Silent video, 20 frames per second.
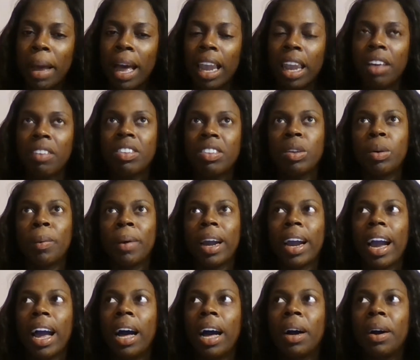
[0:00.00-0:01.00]
I love to
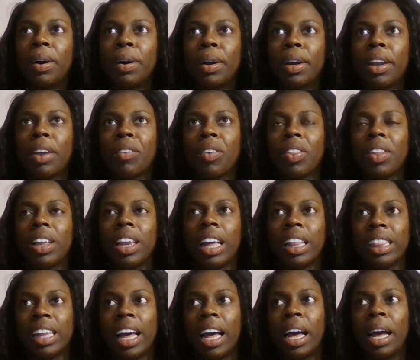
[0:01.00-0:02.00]
work out and everything
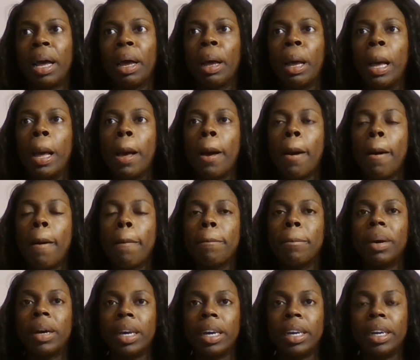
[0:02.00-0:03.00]
like that,
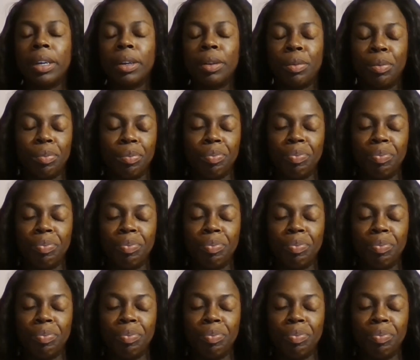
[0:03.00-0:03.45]
but